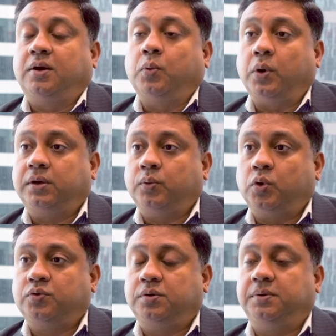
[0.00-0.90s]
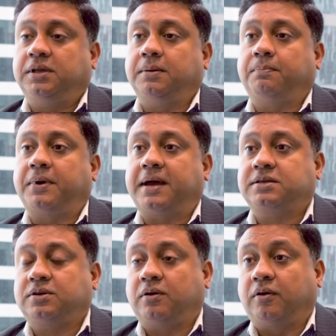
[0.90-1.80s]
What, what would be the
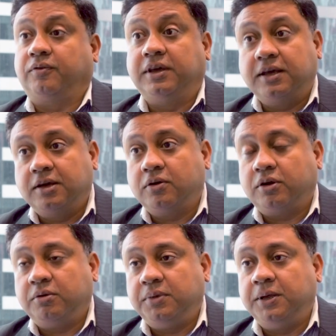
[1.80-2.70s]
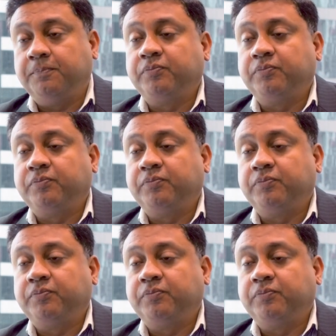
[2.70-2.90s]
impact of gig economy?